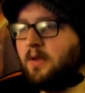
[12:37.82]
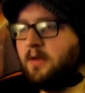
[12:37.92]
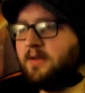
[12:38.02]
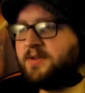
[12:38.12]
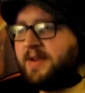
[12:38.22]

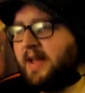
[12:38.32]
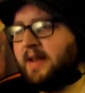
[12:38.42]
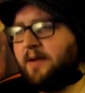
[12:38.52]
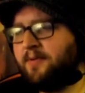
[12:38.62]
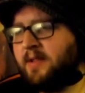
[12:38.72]
So yeah,
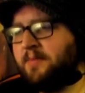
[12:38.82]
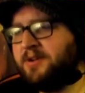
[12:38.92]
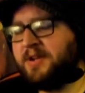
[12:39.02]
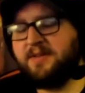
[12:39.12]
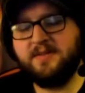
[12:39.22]
not really
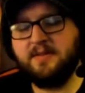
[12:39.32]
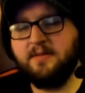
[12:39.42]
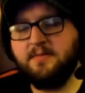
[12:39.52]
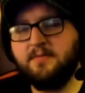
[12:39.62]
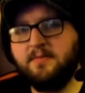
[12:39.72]
much else
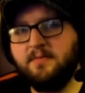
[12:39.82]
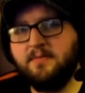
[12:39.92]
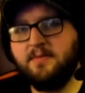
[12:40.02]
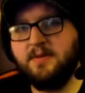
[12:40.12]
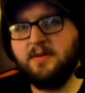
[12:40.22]
to
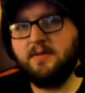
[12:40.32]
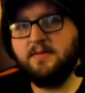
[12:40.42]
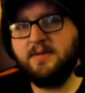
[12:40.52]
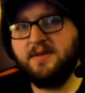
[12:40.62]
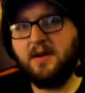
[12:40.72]

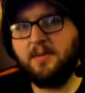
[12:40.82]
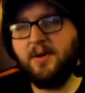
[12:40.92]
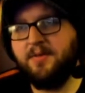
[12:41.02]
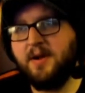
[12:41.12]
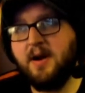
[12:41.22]
talk
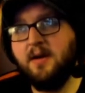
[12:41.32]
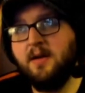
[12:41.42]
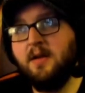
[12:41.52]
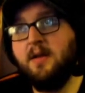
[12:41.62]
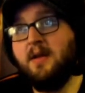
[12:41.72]
about there.
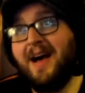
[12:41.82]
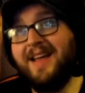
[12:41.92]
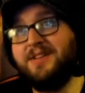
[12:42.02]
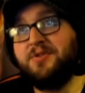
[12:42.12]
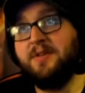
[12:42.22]
I
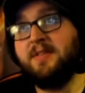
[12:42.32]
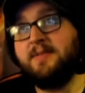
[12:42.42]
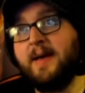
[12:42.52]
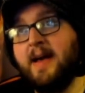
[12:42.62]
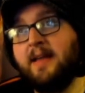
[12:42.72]
enjoyed this
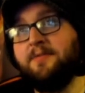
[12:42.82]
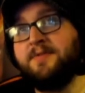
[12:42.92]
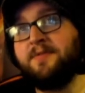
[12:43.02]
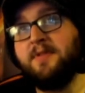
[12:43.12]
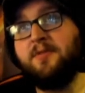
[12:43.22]
pack. It
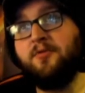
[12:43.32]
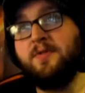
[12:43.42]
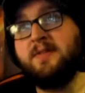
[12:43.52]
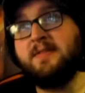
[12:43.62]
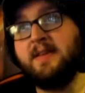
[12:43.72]
was really
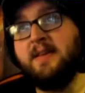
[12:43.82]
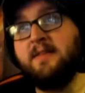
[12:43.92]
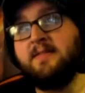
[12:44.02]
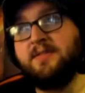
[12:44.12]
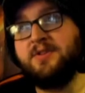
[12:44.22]
cool to see
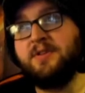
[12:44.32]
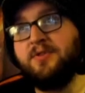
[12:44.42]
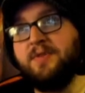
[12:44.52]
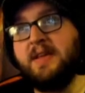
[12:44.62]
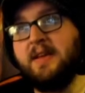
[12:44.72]
such a
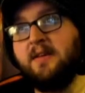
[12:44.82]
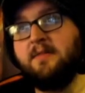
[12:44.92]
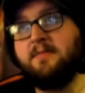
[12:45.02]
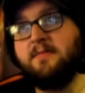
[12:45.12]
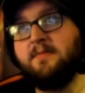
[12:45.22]

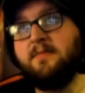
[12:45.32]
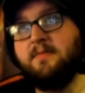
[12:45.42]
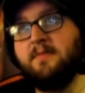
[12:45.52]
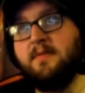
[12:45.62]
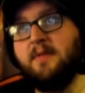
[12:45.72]
unique
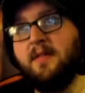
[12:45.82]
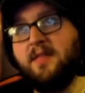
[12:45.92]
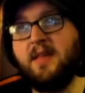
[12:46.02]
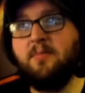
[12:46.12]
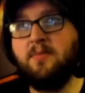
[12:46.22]

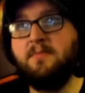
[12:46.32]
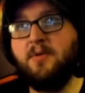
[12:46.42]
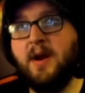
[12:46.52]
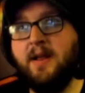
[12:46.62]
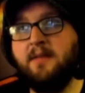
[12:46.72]
theme, right?